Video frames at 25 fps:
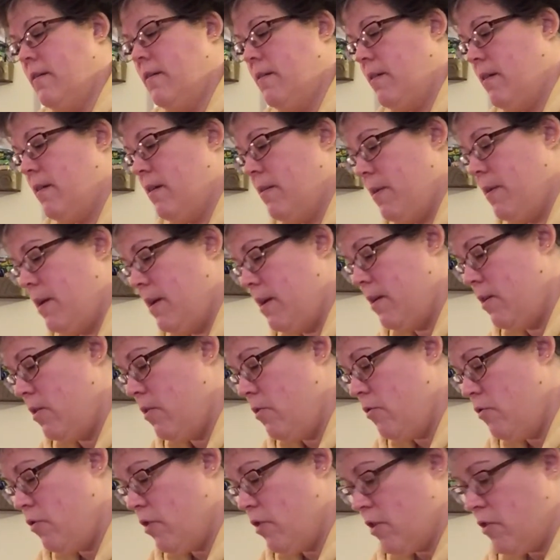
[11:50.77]
I mean, no
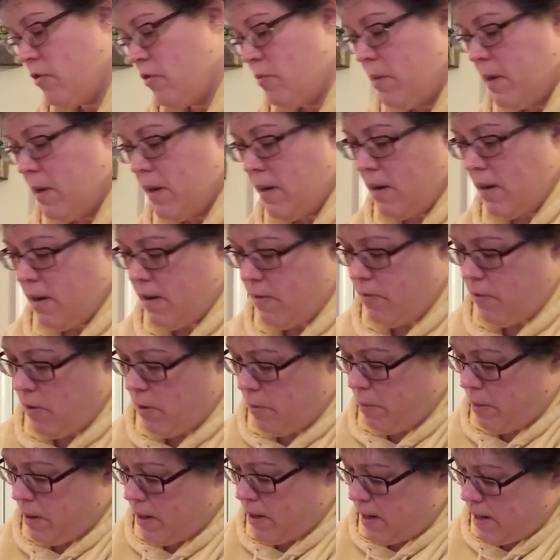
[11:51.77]
judgment. If your
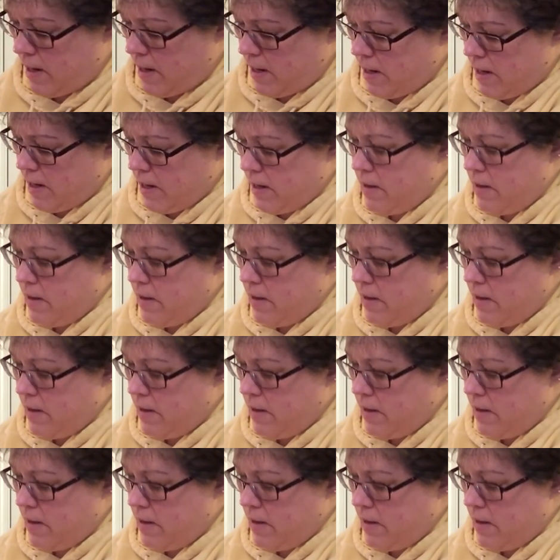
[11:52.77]
bunny,